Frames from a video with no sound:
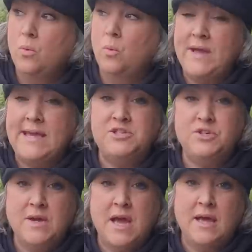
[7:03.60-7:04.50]
We
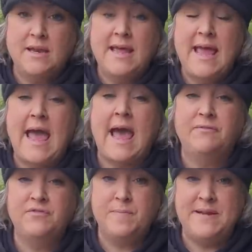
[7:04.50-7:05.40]
do not
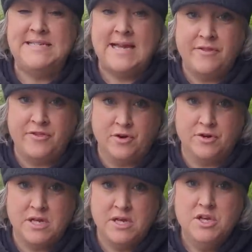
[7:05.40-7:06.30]
have to be
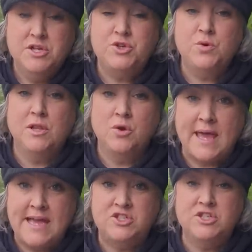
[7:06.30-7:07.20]
tethered to a
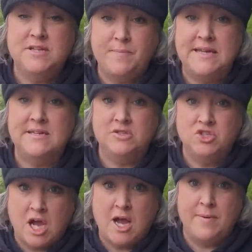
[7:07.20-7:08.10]
location-dependent
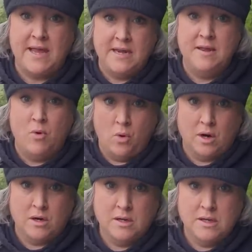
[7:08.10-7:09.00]
job
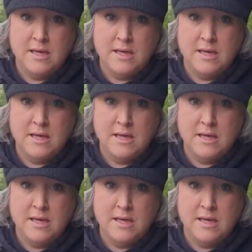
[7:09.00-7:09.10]
anymore